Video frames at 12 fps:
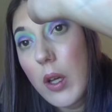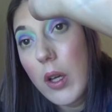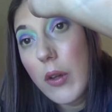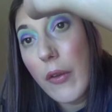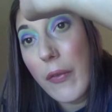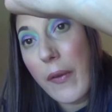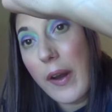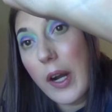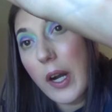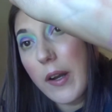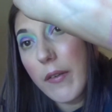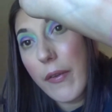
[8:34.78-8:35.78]
So
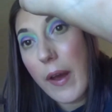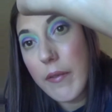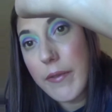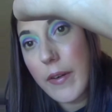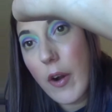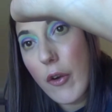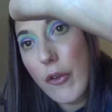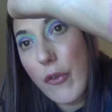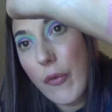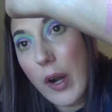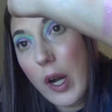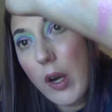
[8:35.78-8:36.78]
there is that
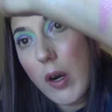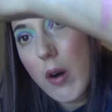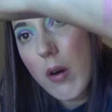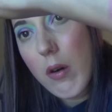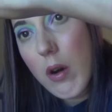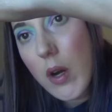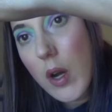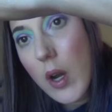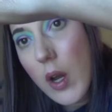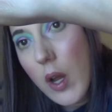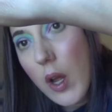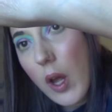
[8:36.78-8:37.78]
first row.
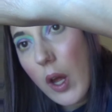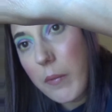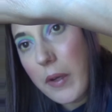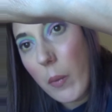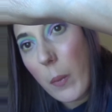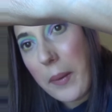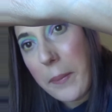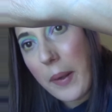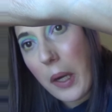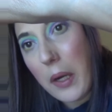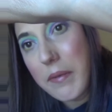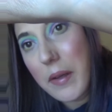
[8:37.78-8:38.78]
I'm gonna wipe it
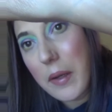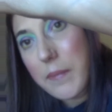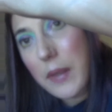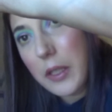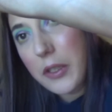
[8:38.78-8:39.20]
off and I'm gonna